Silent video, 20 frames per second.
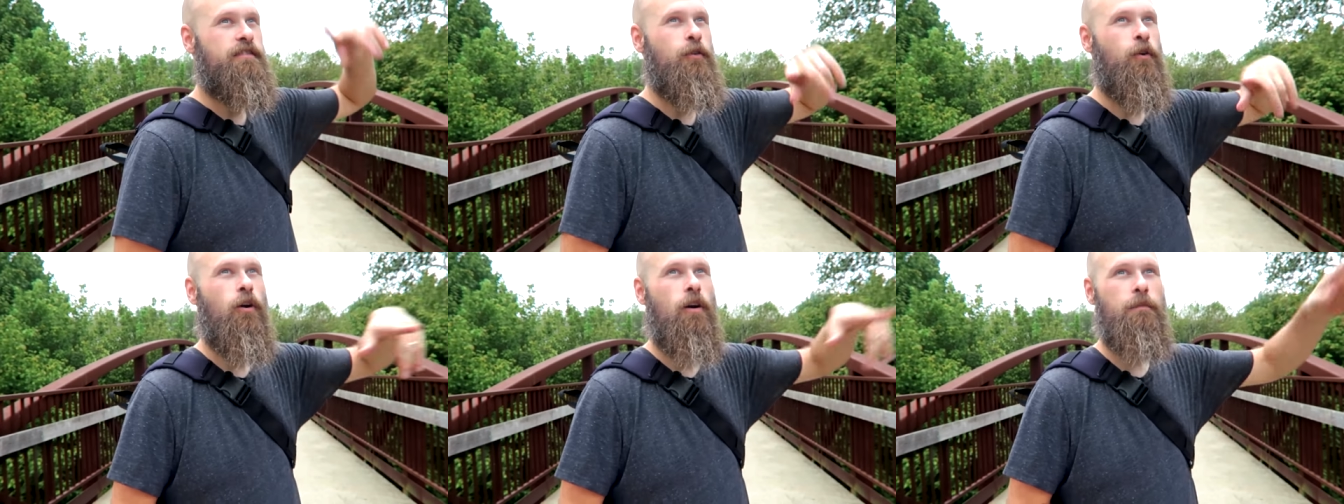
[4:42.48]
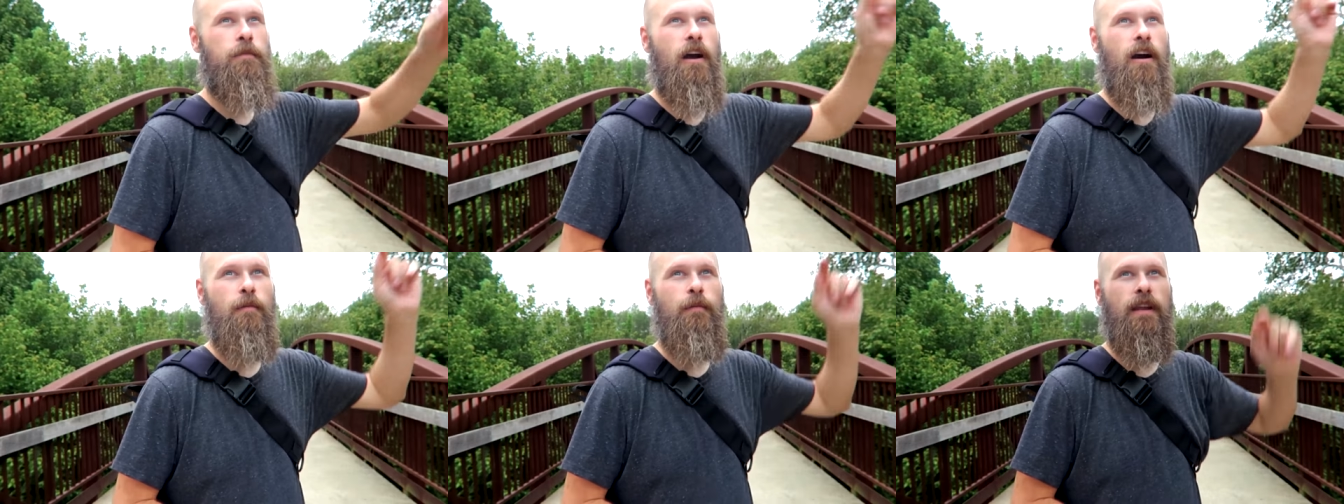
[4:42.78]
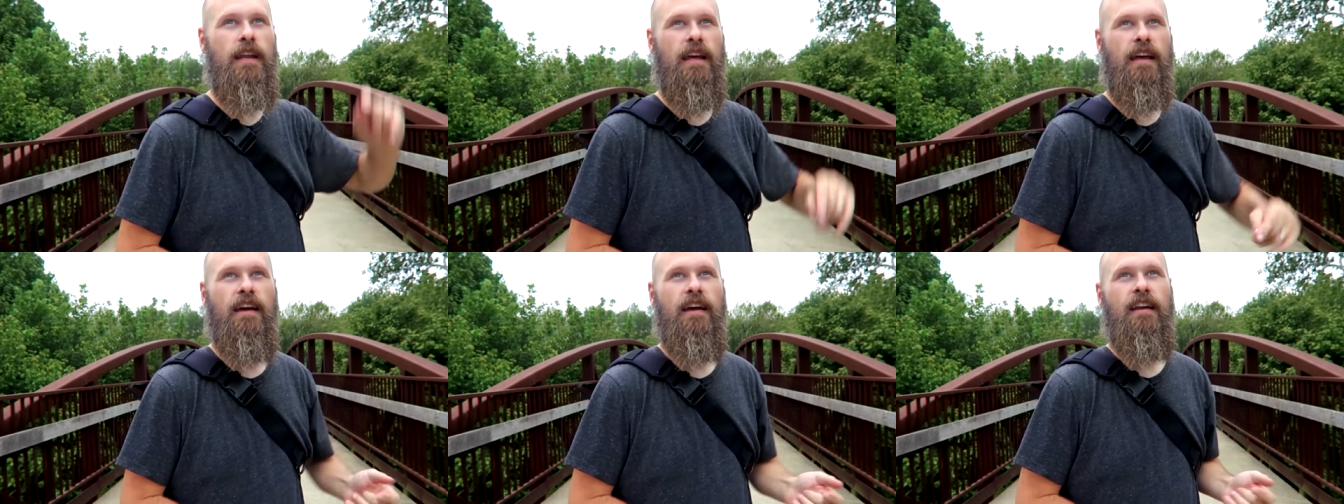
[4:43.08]
storm
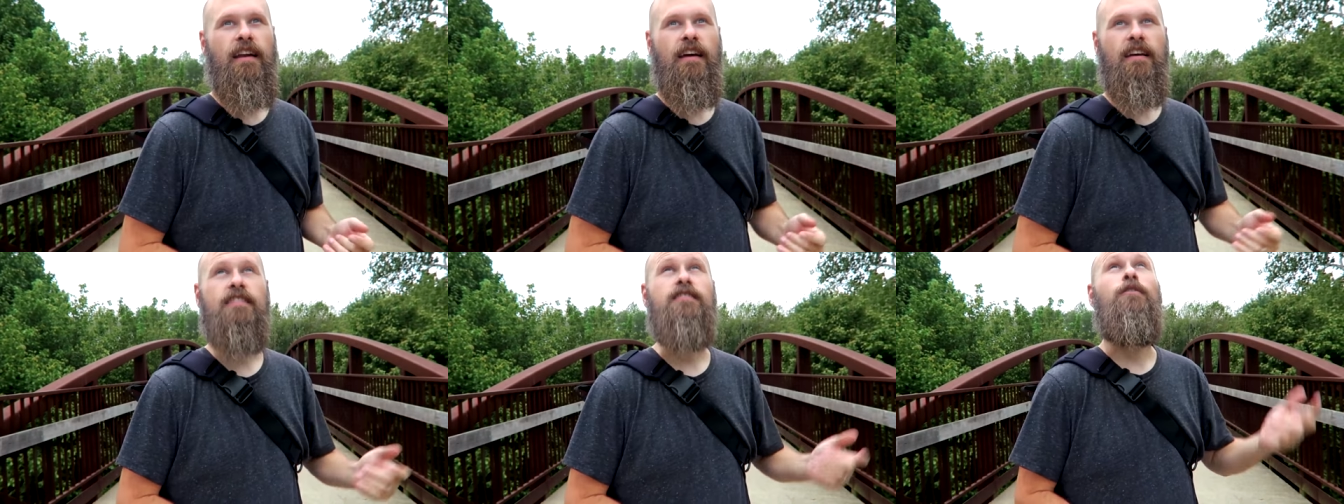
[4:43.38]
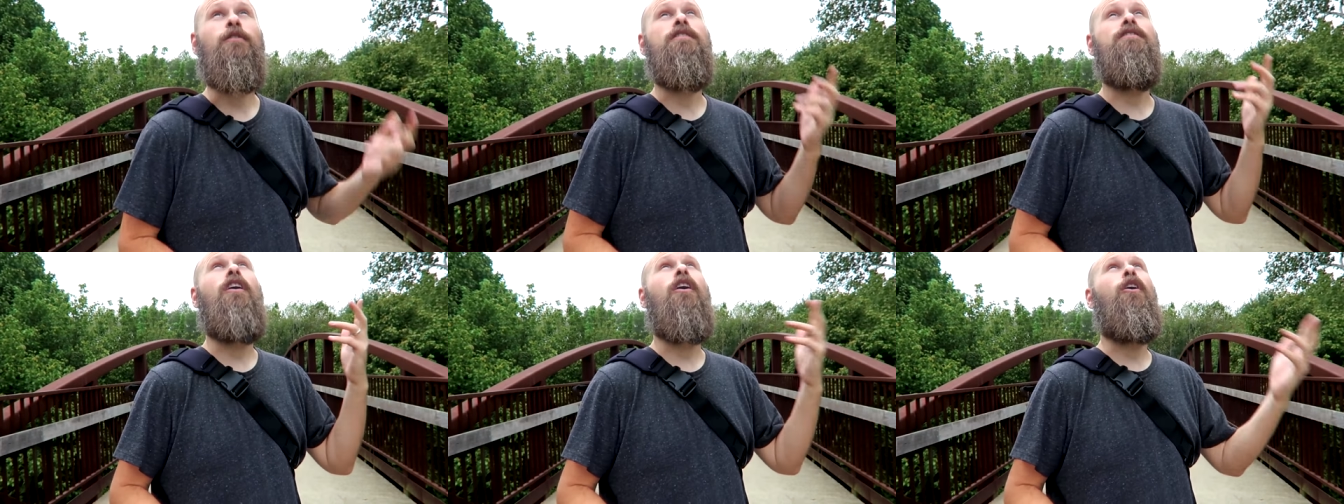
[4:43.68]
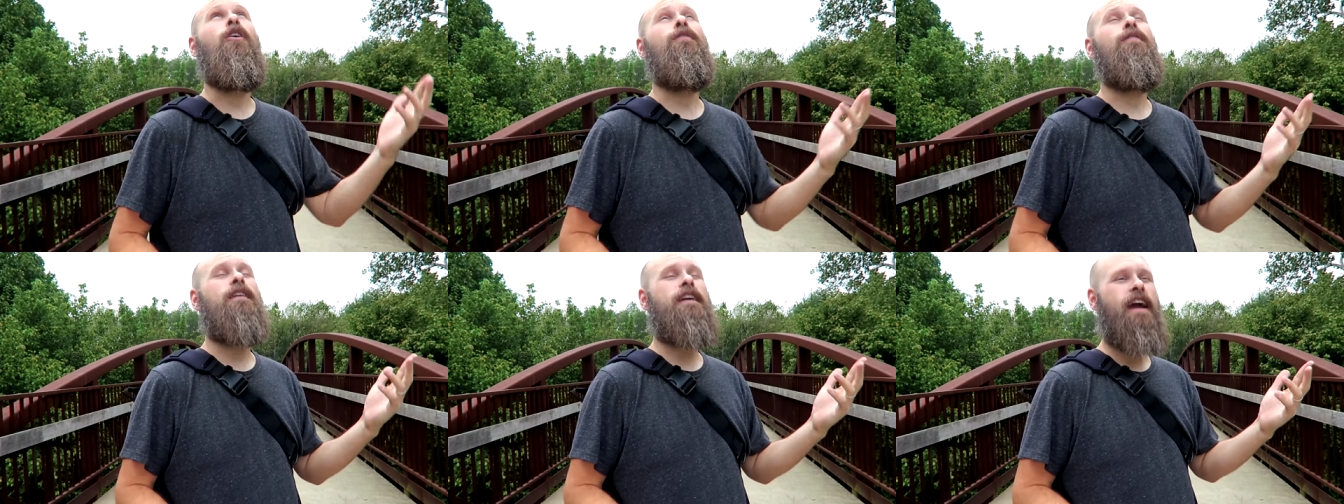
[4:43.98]
coming in, so it's
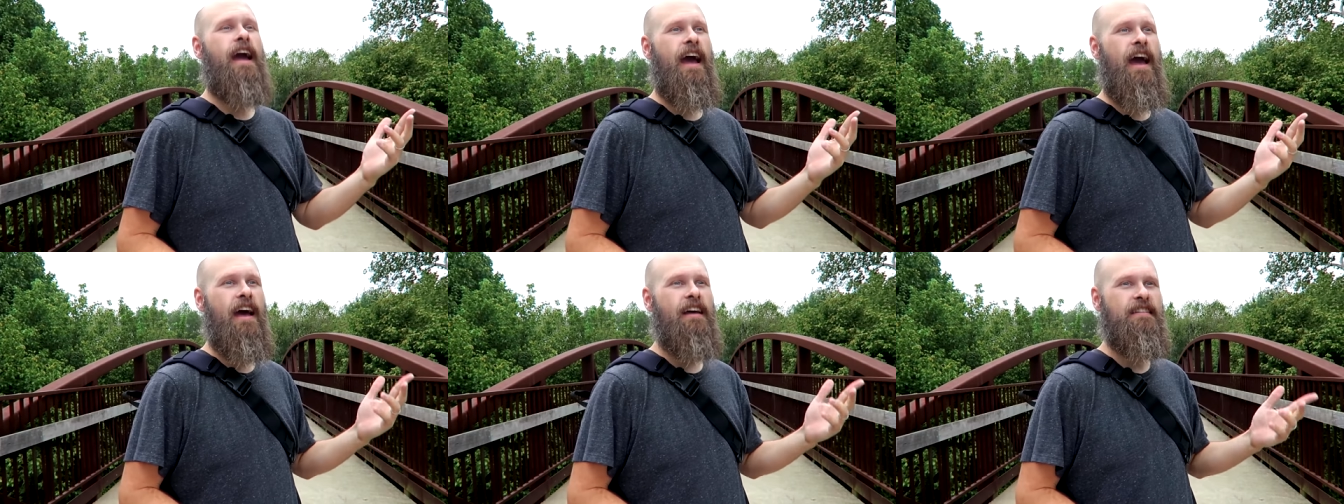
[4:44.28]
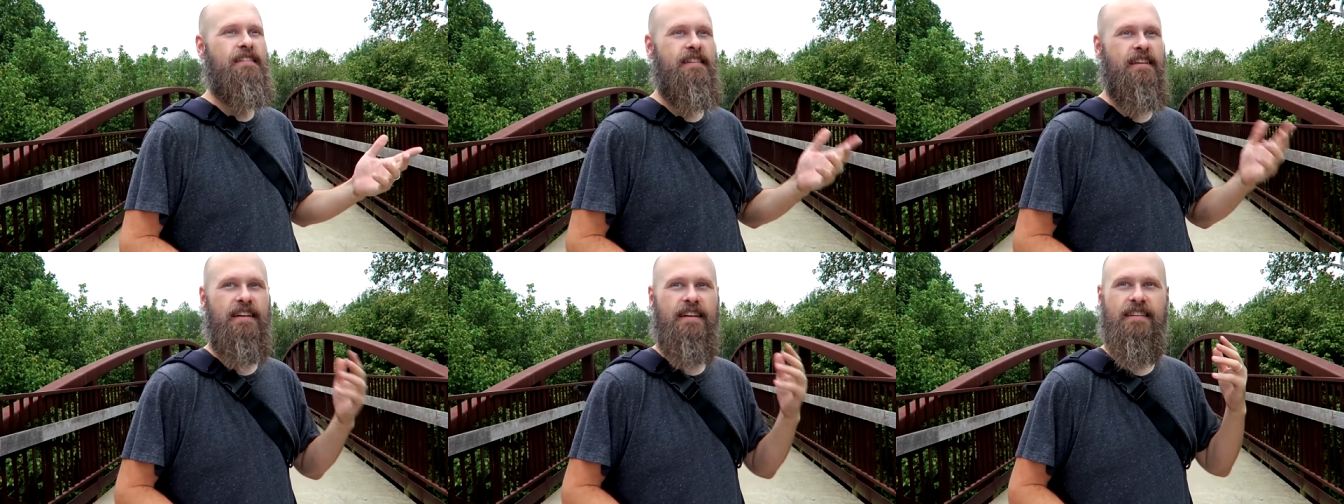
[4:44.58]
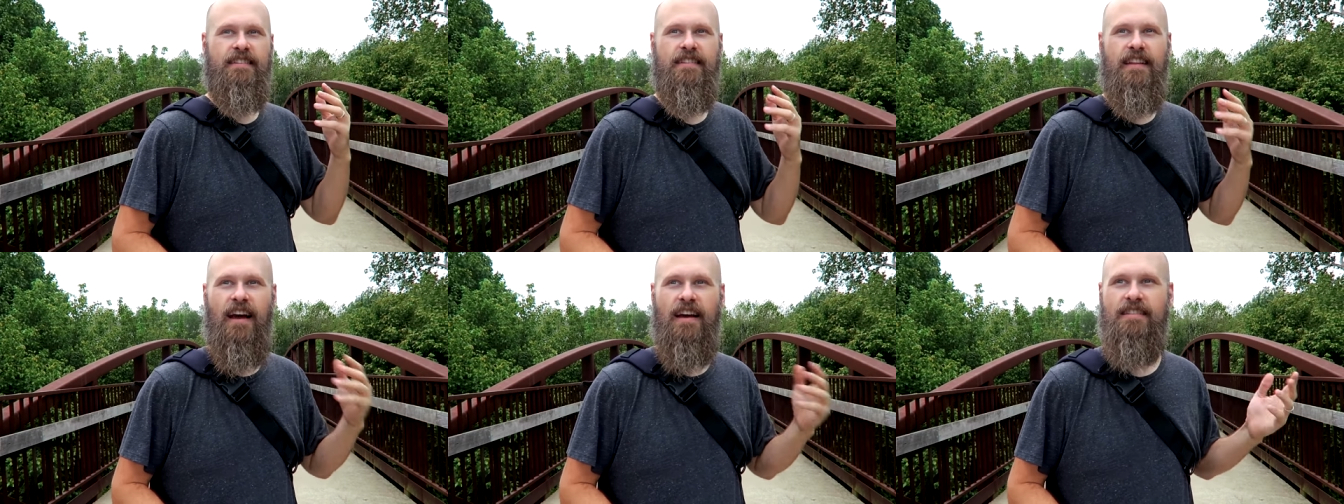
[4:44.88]
overcast,
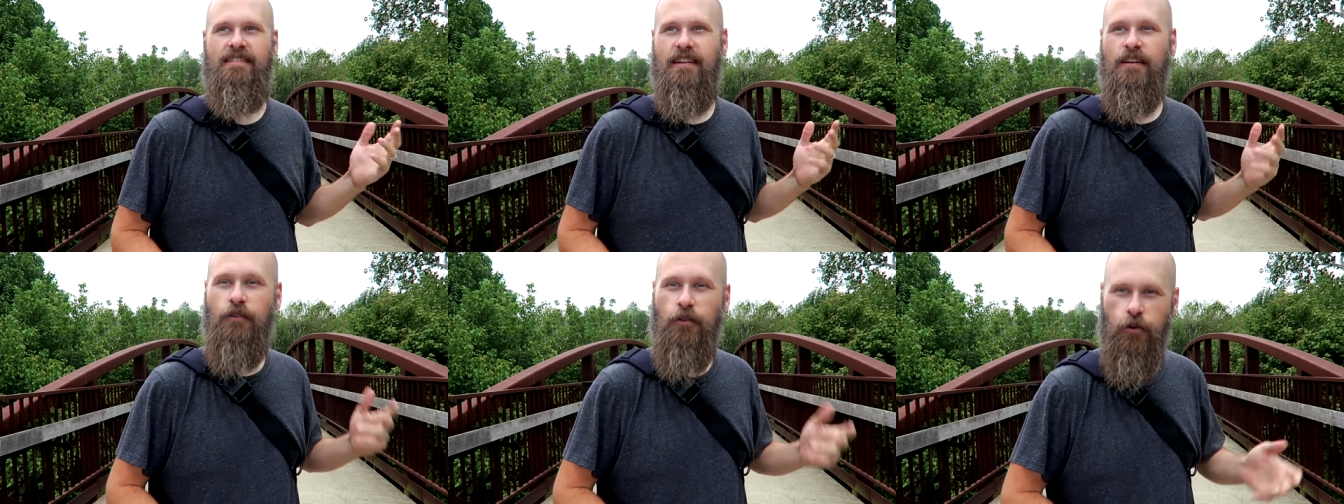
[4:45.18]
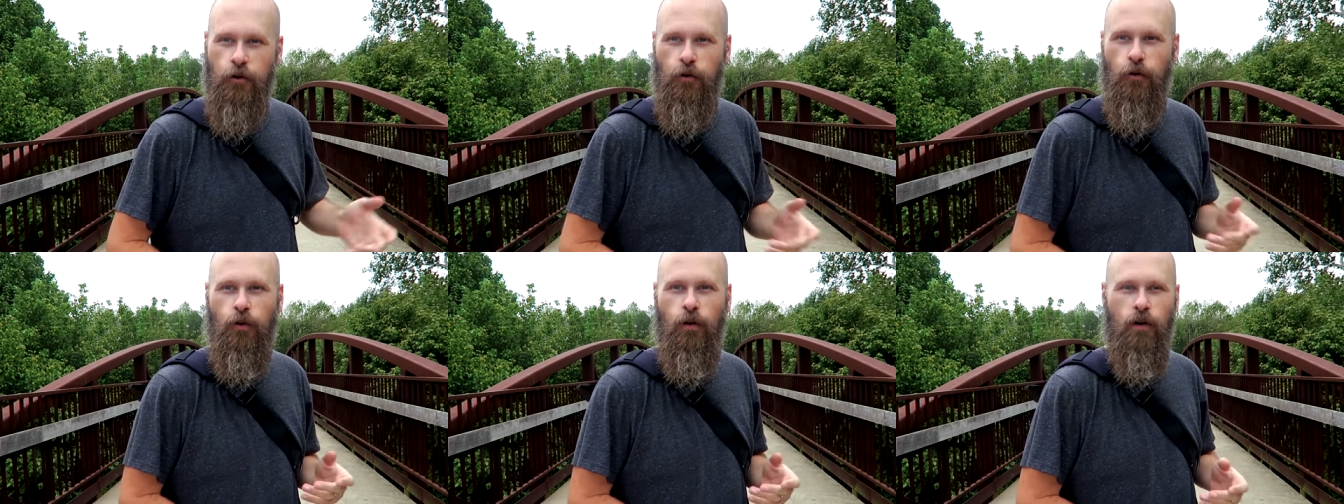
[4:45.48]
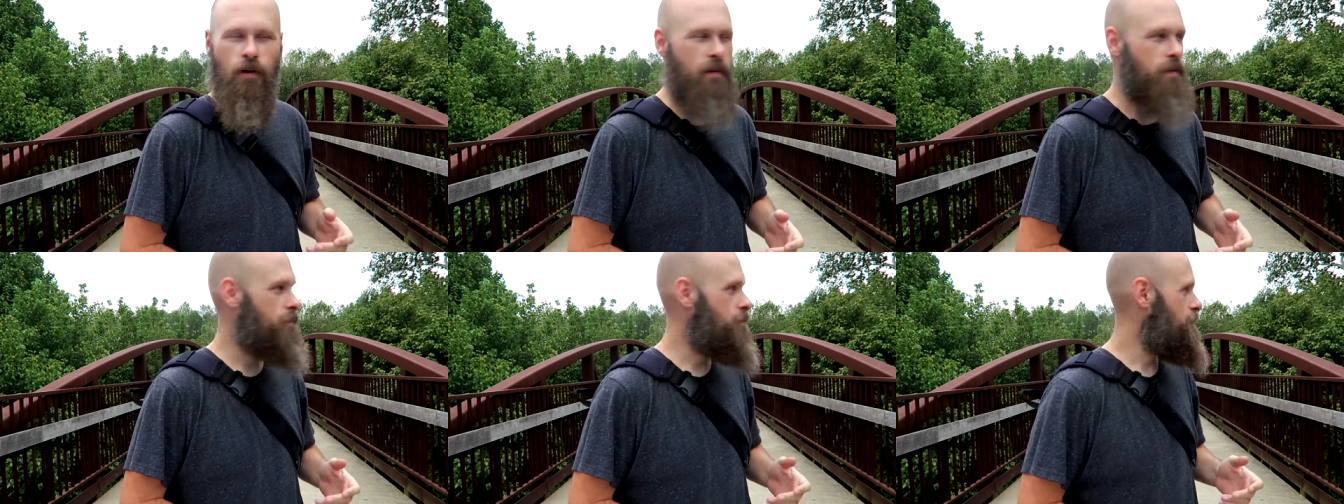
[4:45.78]
it's nice and
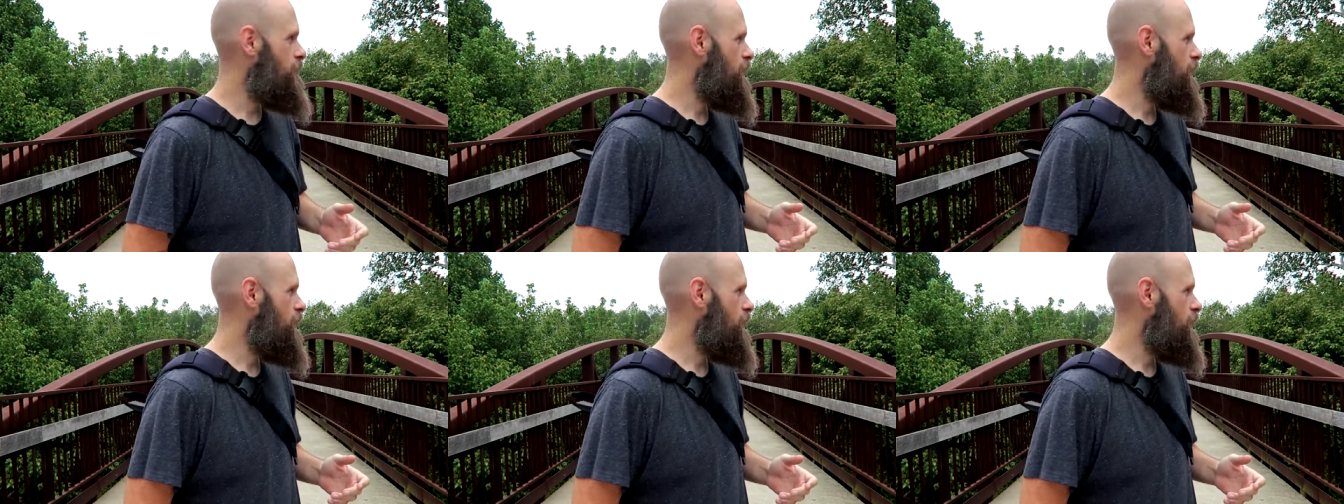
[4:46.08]
cool.